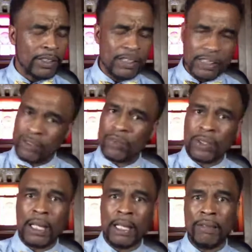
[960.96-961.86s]
centered
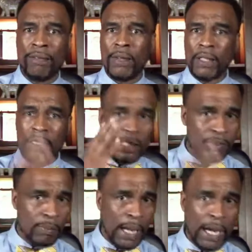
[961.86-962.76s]
life.
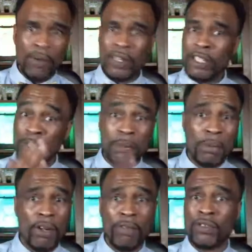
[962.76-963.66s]
He's married. He's been
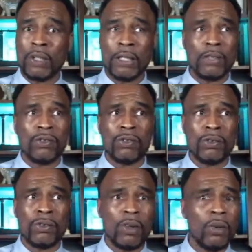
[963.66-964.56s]
married for like
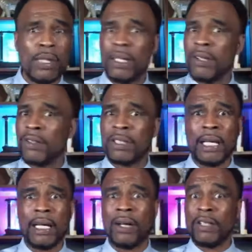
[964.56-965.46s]
30 years
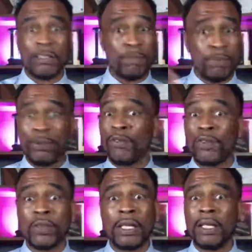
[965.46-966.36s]
now. He has
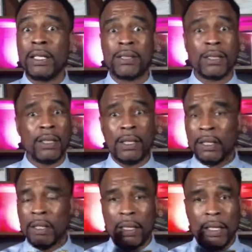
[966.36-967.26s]
beautiful kids.
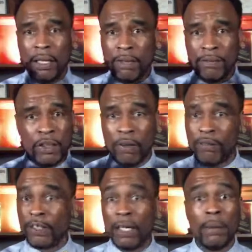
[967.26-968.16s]

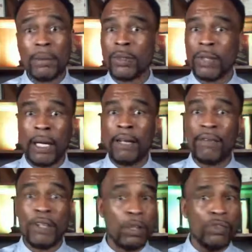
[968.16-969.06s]
Phenomenal
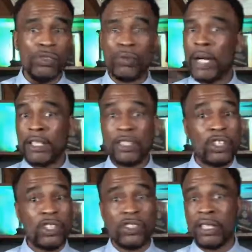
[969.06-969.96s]
life. He goes around and
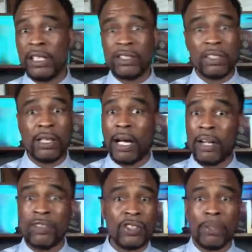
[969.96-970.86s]
teach kids in
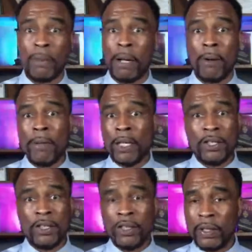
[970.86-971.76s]
colleges about,
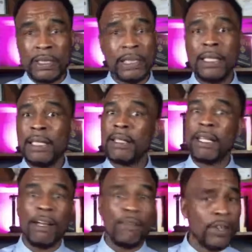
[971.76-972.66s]
identity
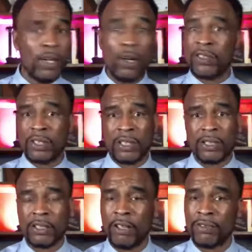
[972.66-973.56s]
theft and all this good
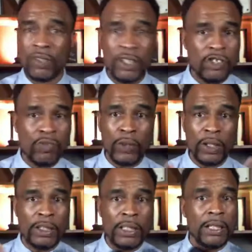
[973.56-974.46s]
stuff. So he's
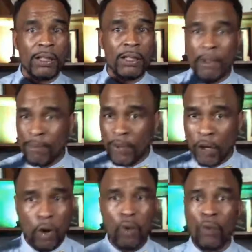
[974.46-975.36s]
really did the
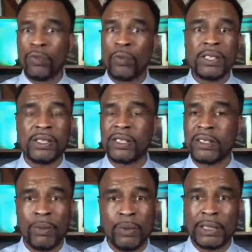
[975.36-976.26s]
whole
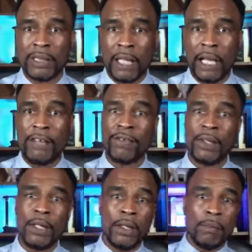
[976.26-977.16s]
360 with his life.
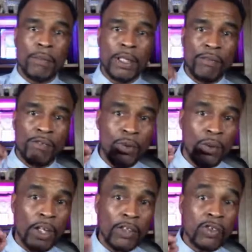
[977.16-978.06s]
But if you
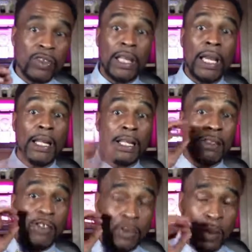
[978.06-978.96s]
understand
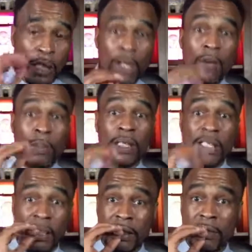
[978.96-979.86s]
and you hear what
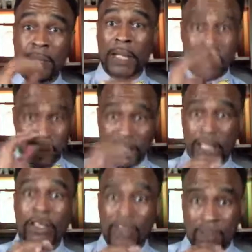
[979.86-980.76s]
he's about to
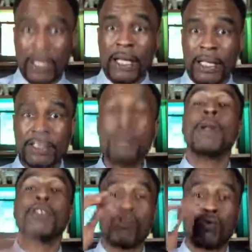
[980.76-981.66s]
tell you guys, he's
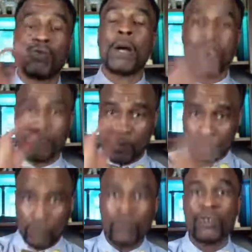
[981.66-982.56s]
about to drop some
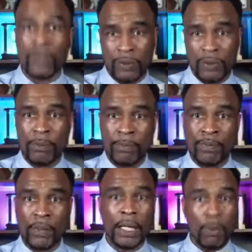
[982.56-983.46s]
jewels on you.
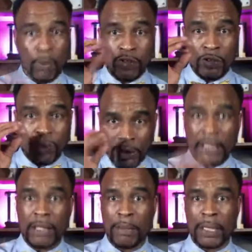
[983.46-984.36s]
And I want you to
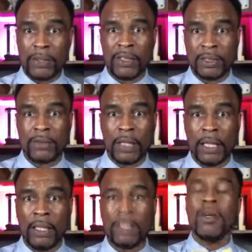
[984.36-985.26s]
think about this,
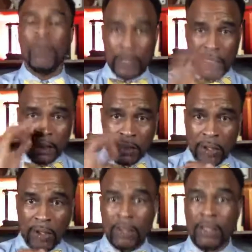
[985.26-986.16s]
okay? When he
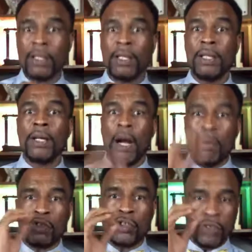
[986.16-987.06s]
talked, I
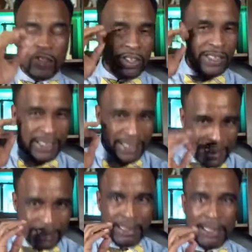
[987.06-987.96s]
want you to just
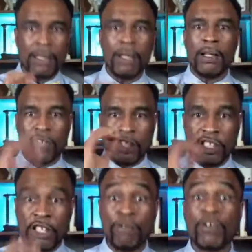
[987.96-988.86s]
listen the
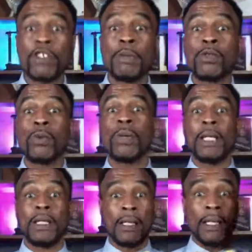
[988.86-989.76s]
difference
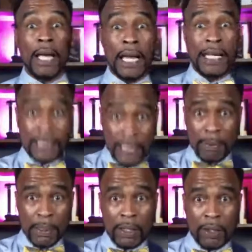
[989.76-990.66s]
between a
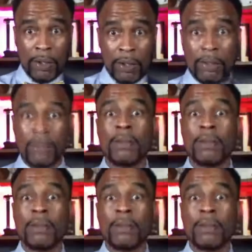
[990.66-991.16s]
debit card